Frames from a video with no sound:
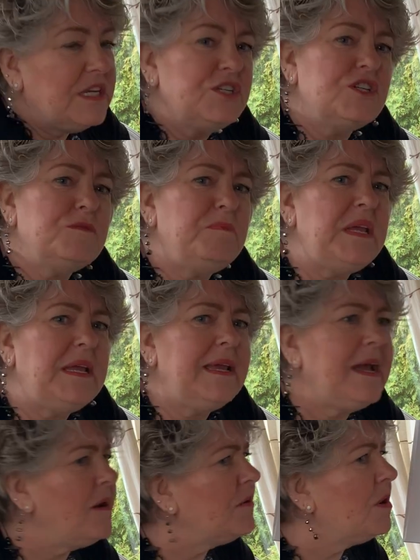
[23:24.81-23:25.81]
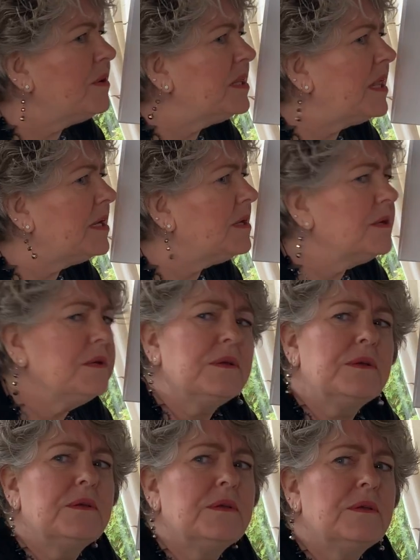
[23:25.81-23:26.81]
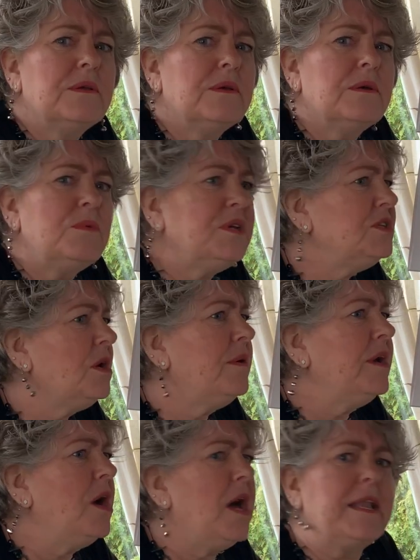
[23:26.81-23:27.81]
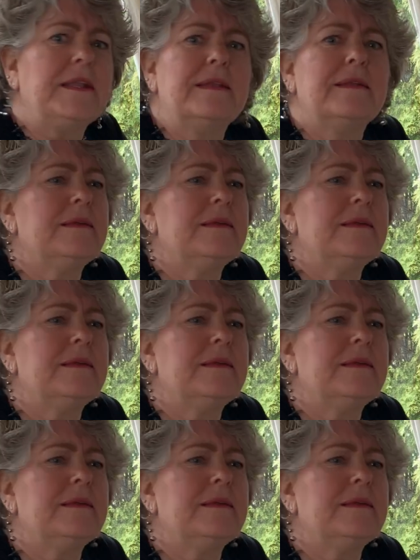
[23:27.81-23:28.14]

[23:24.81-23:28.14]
He's just peeking out going like, what's going on?